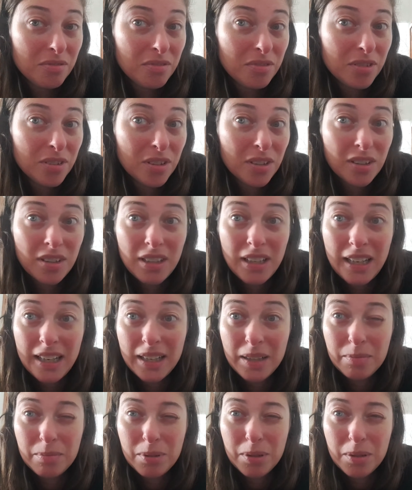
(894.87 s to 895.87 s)
for
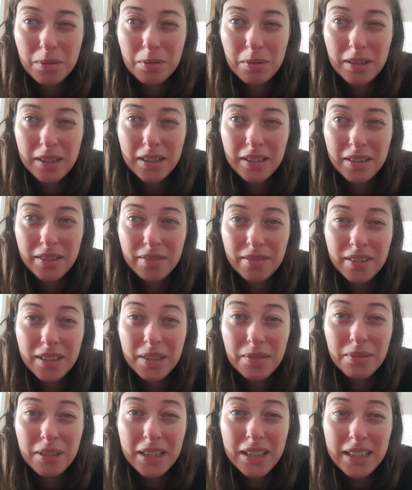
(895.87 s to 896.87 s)
like probably
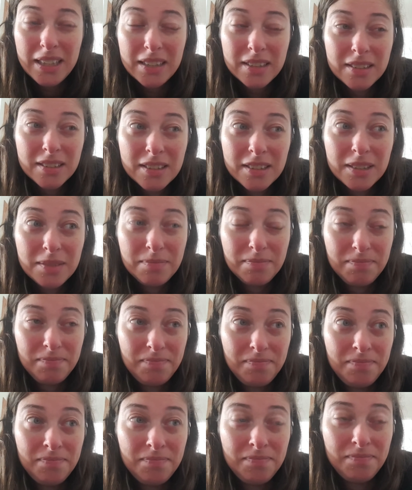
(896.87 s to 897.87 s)
3 weeks.
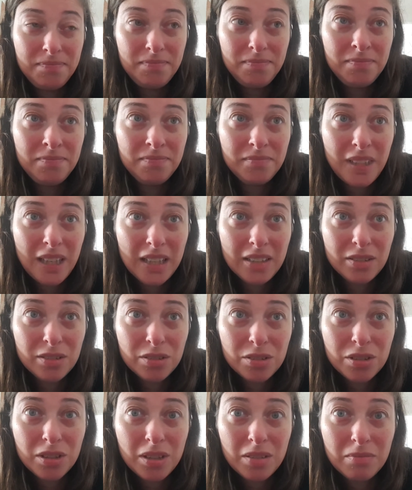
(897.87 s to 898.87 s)
I
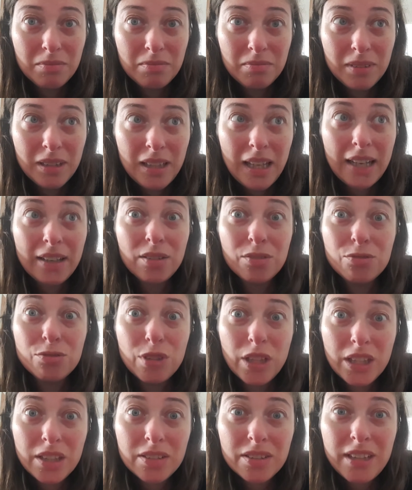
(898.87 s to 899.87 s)
took some like
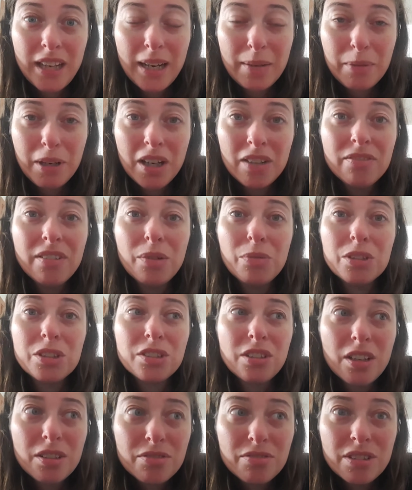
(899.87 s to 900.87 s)
real time off. I was
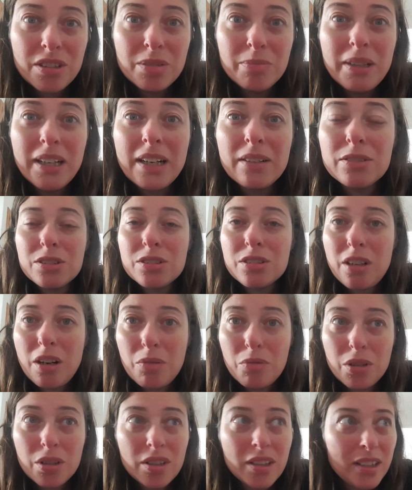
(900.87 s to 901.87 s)
not filming, I not
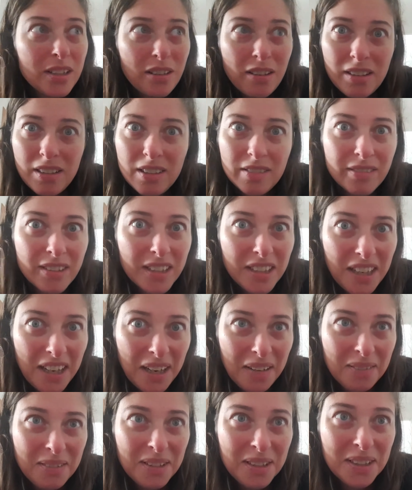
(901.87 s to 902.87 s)
working, not even an
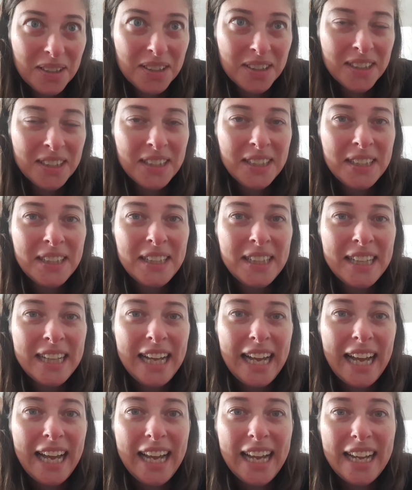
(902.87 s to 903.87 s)
hour.
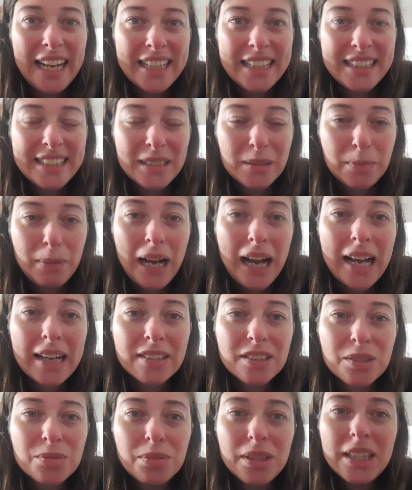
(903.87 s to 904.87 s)
And this
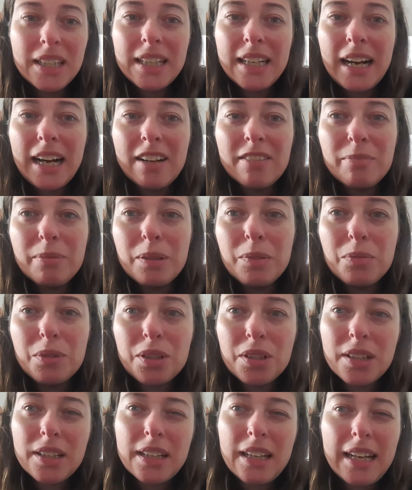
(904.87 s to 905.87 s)
past week I've been
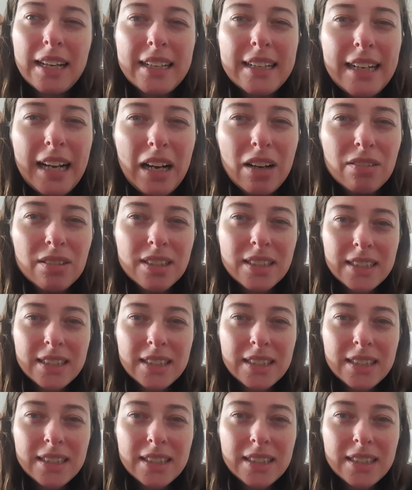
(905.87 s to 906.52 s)
working like an hour a